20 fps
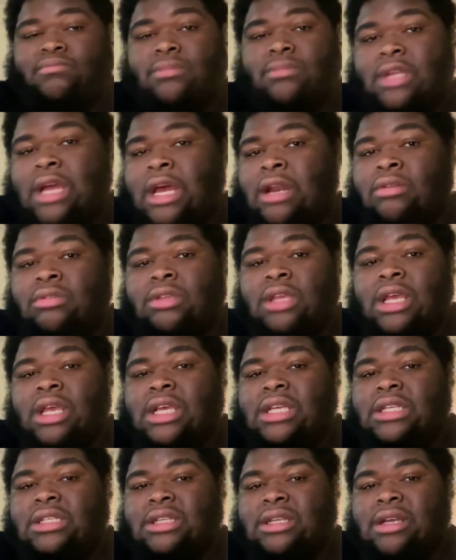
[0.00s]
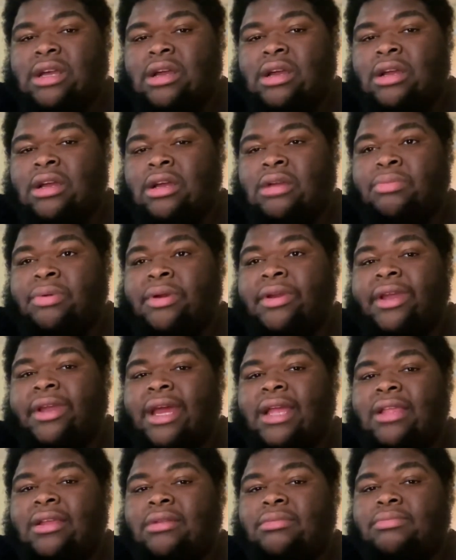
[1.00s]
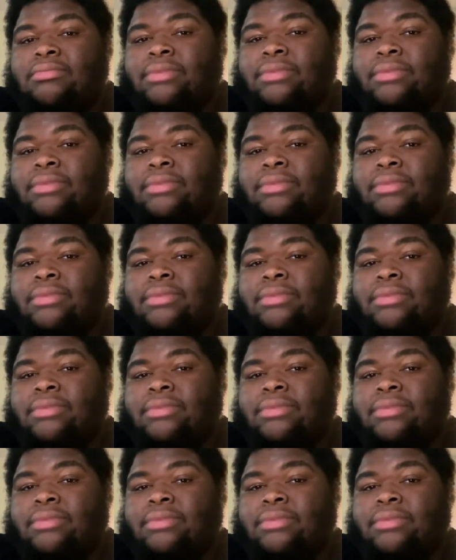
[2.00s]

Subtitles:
I don't think he's a good Barry Allen.